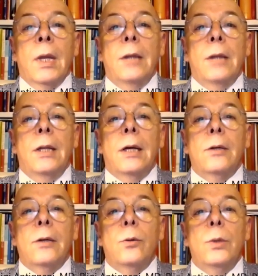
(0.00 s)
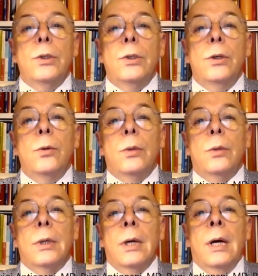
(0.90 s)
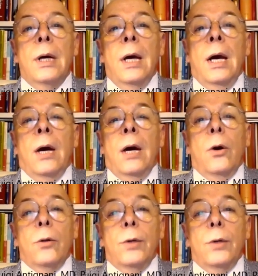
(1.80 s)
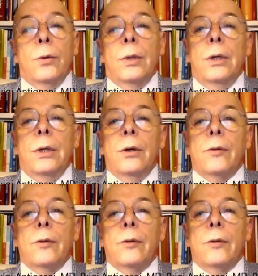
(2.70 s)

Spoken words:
I'd like to wish you, all of you and your